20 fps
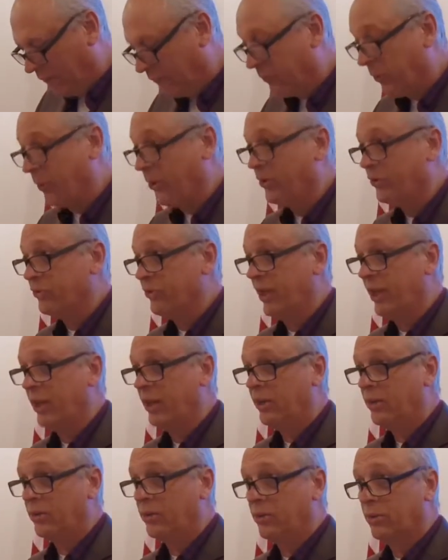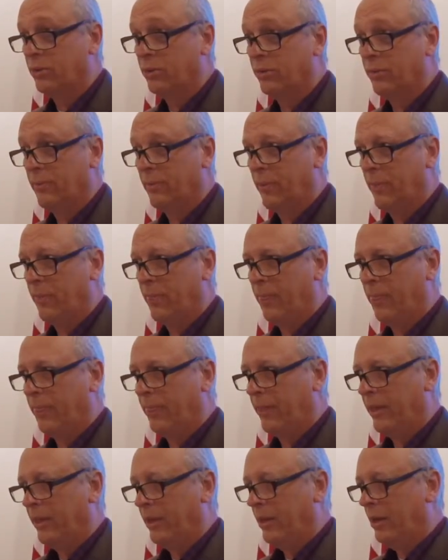for the saints.
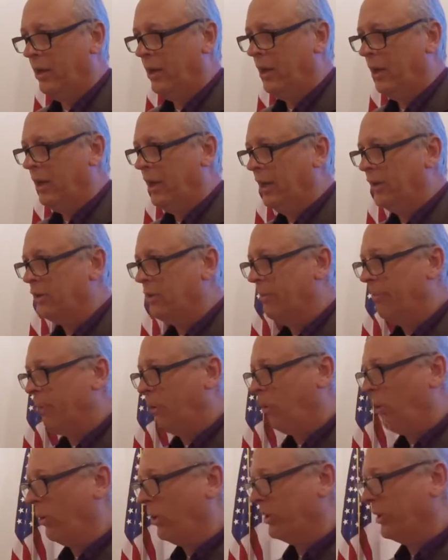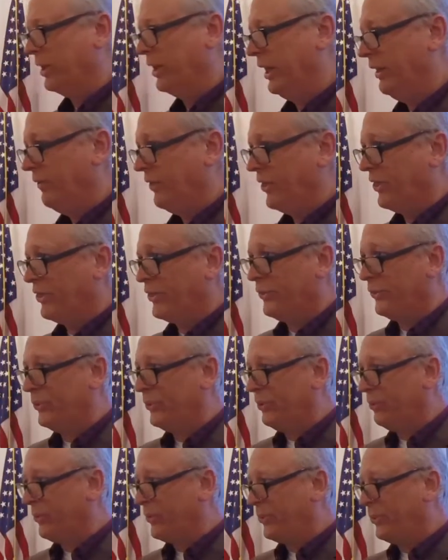It's important, even
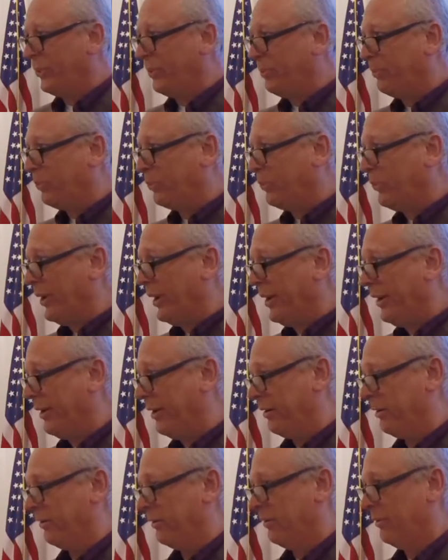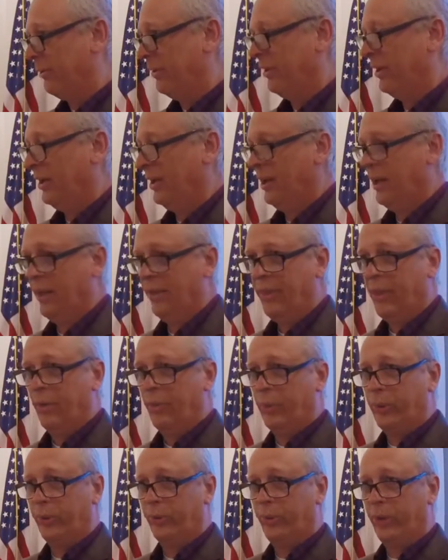through, through prayer,
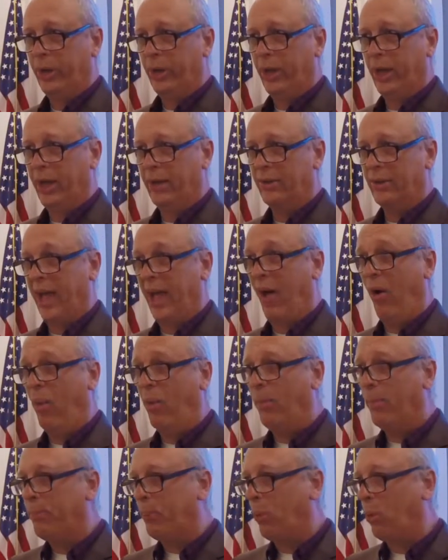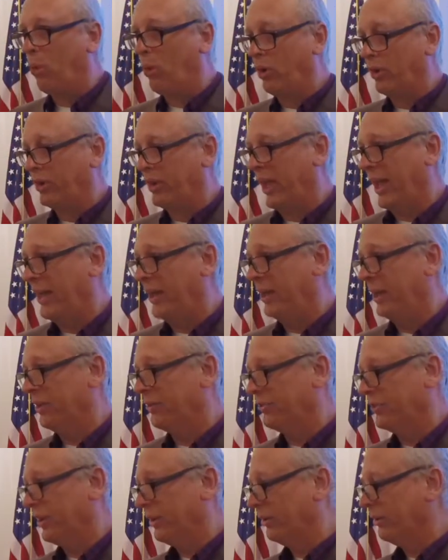that we realize how important that
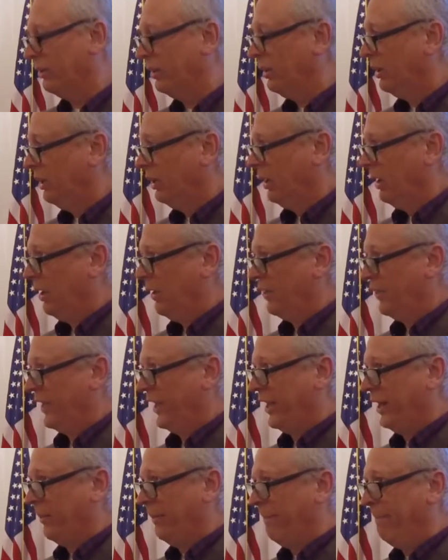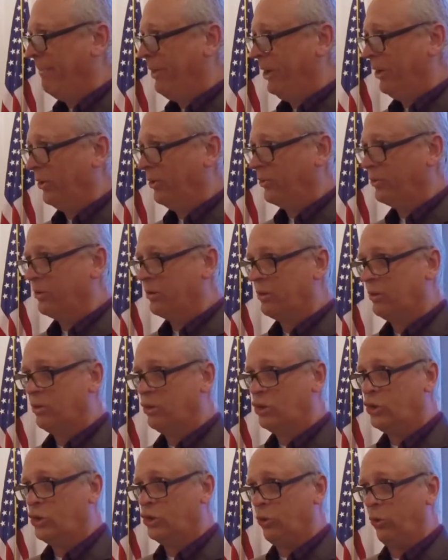is, that, that it builds
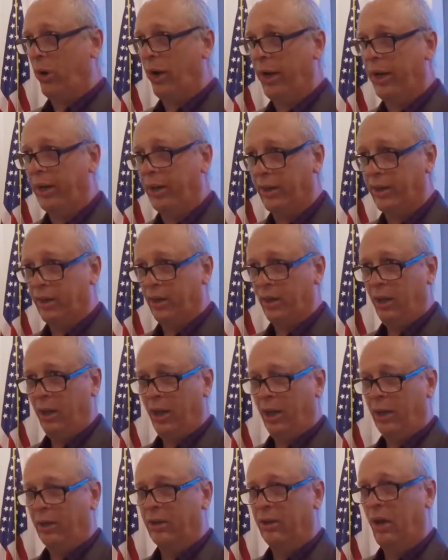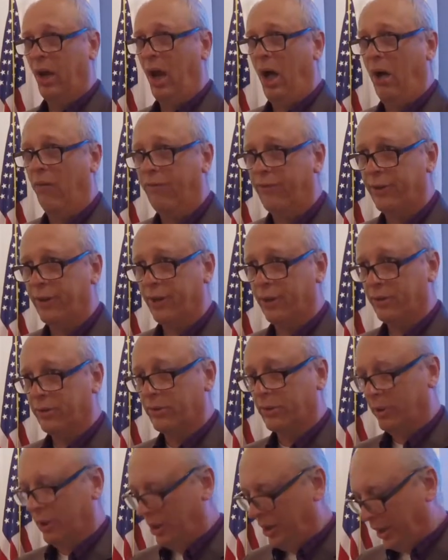strength and
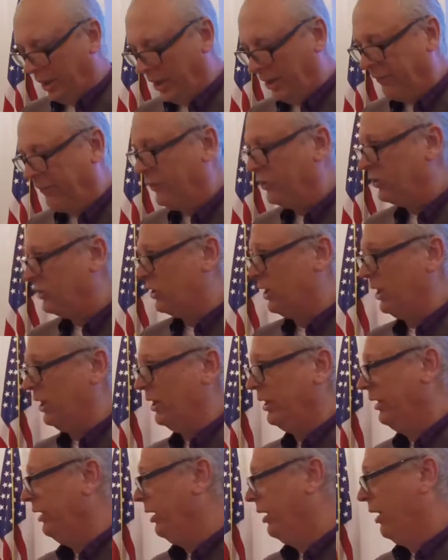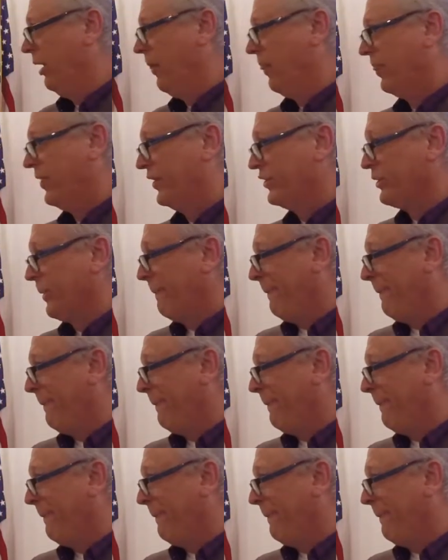confidence. And if you see, there's a